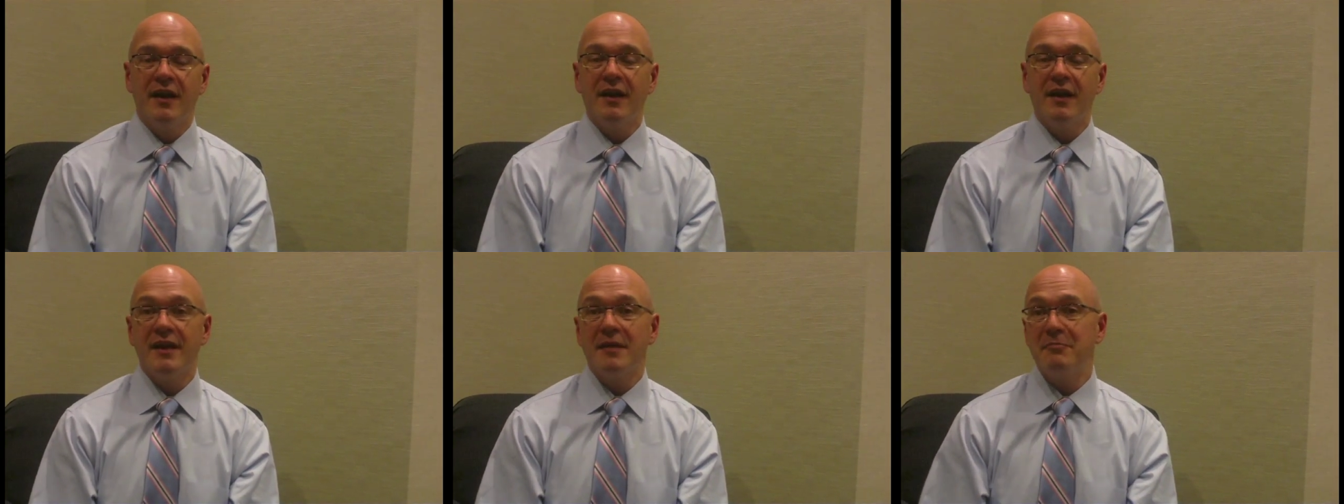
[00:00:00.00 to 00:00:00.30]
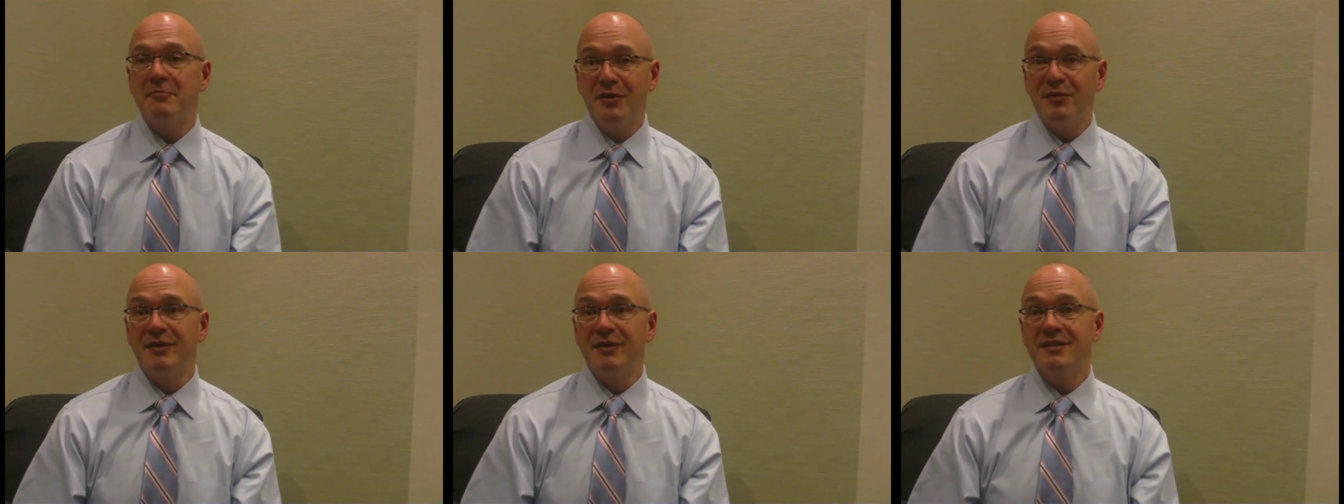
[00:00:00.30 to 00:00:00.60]

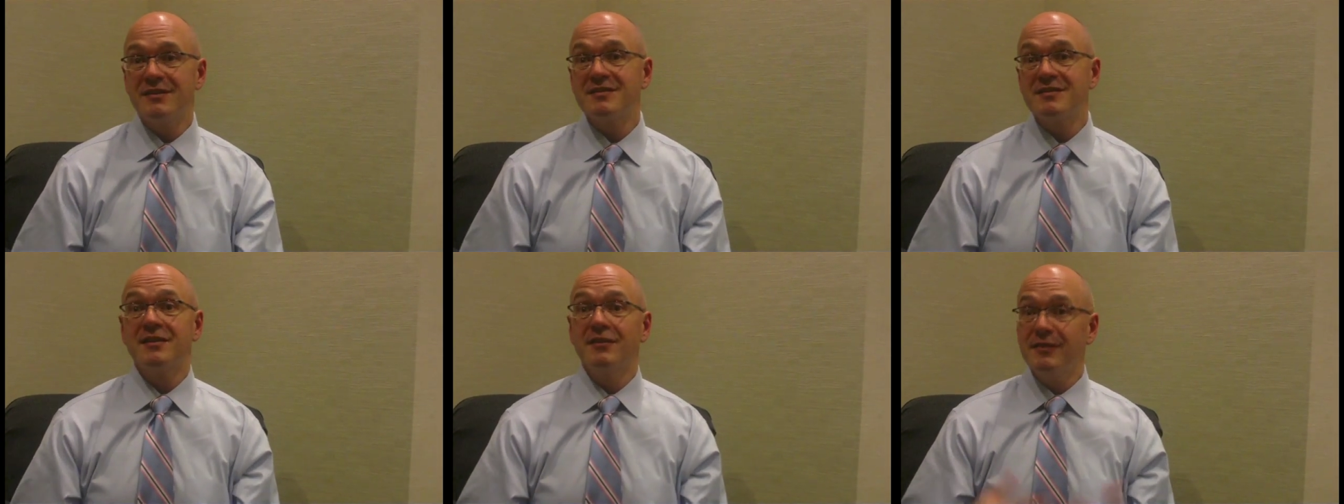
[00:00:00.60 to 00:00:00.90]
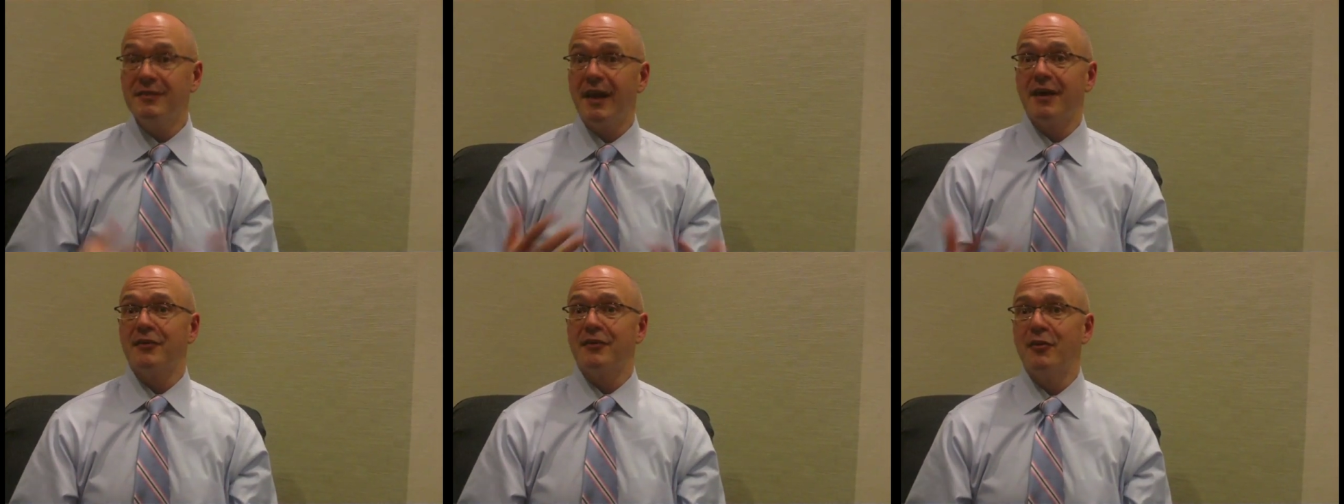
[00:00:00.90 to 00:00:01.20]
that building is still
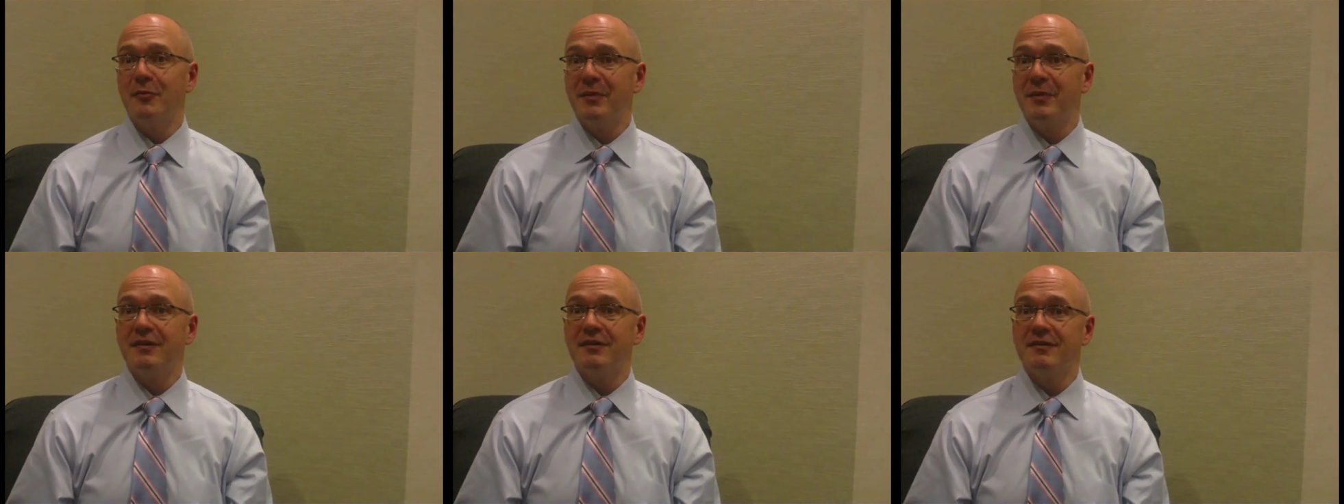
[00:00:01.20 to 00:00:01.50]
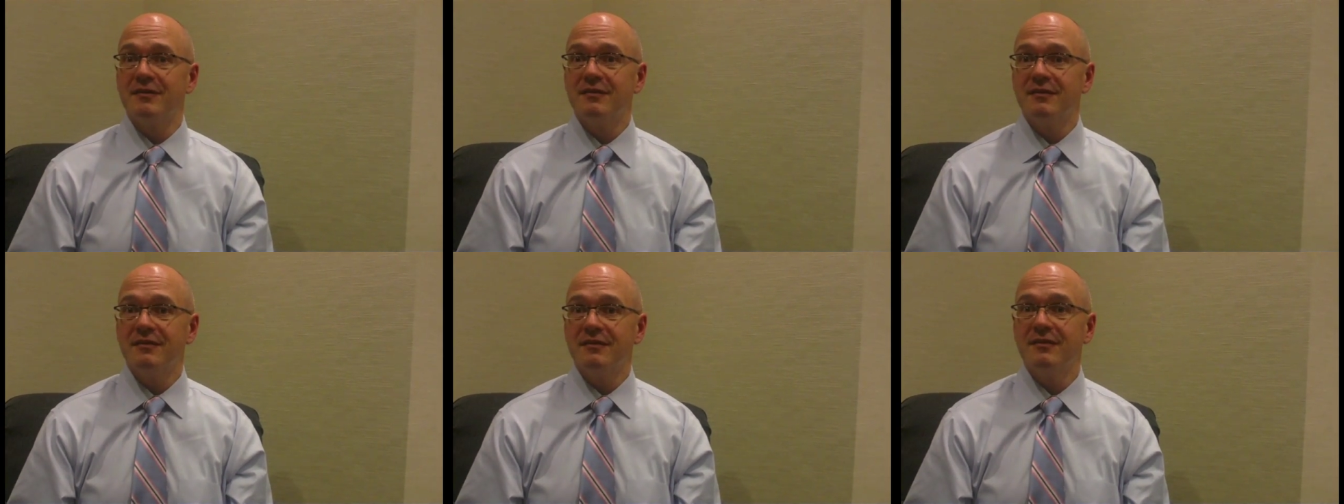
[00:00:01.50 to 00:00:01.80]
not open
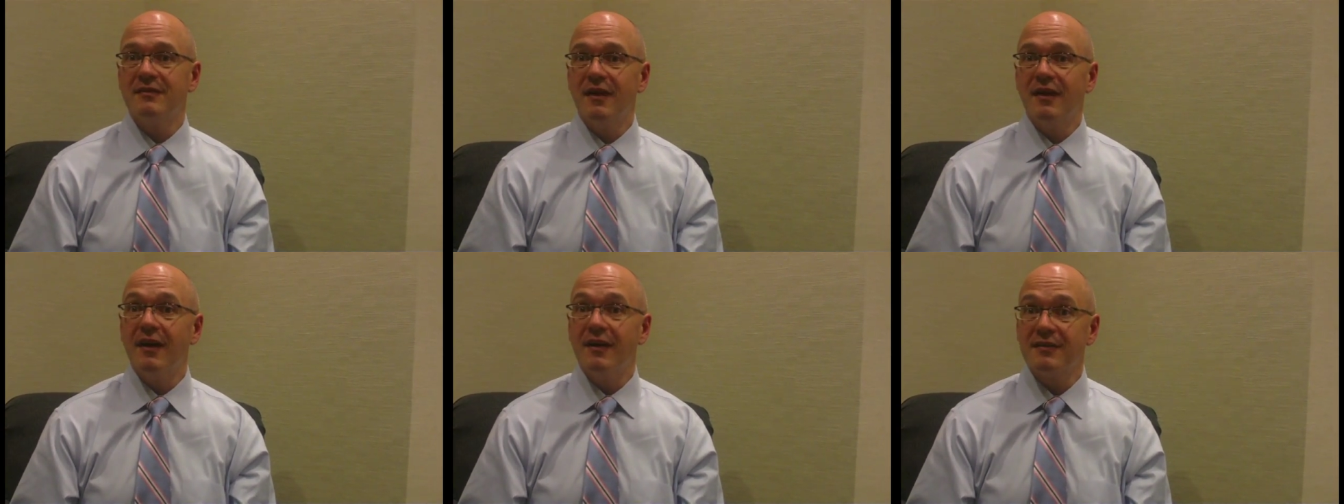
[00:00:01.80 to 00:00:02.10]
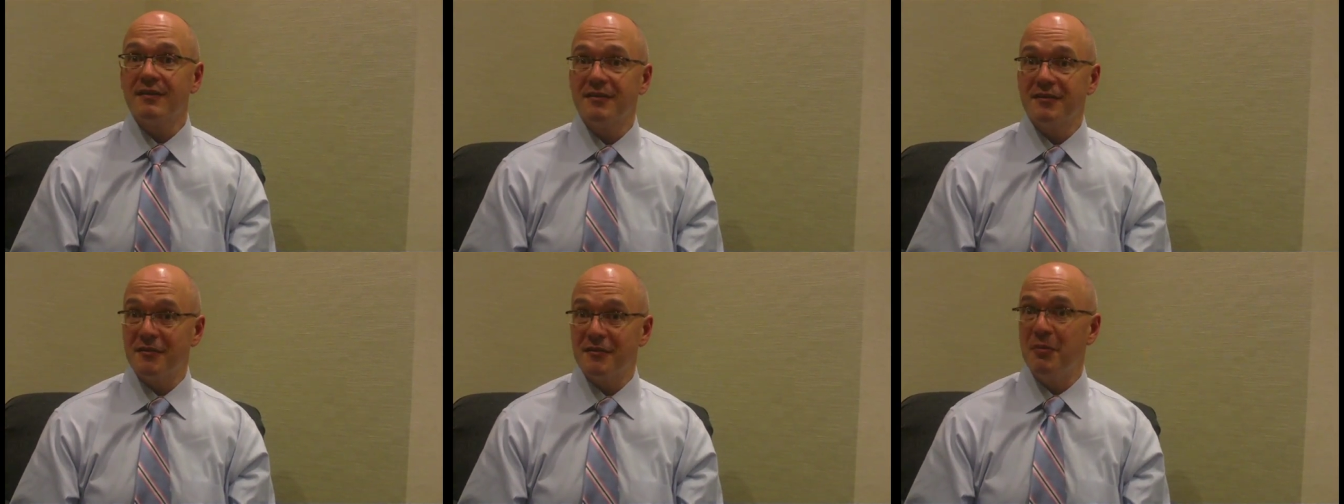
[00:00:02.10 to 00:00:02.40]

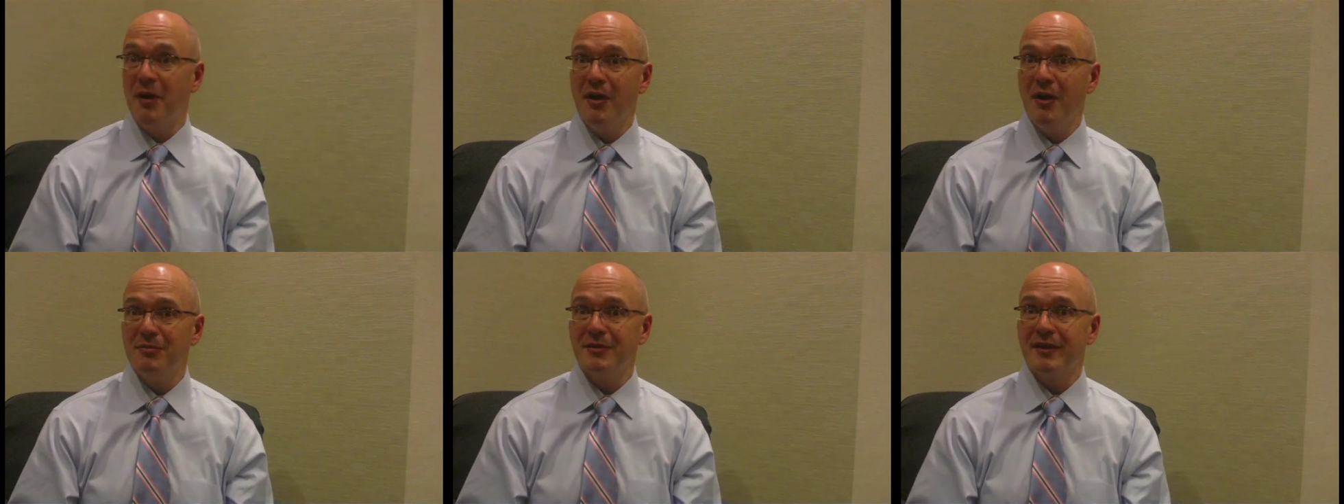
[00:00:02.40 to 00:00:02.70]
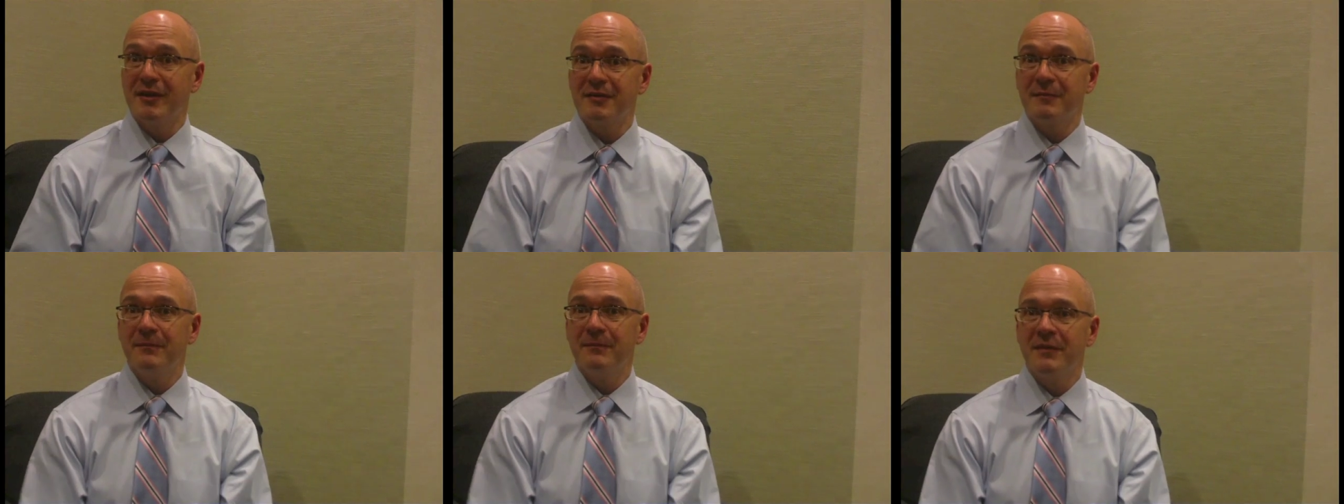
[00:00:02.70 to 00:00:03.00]
to the public.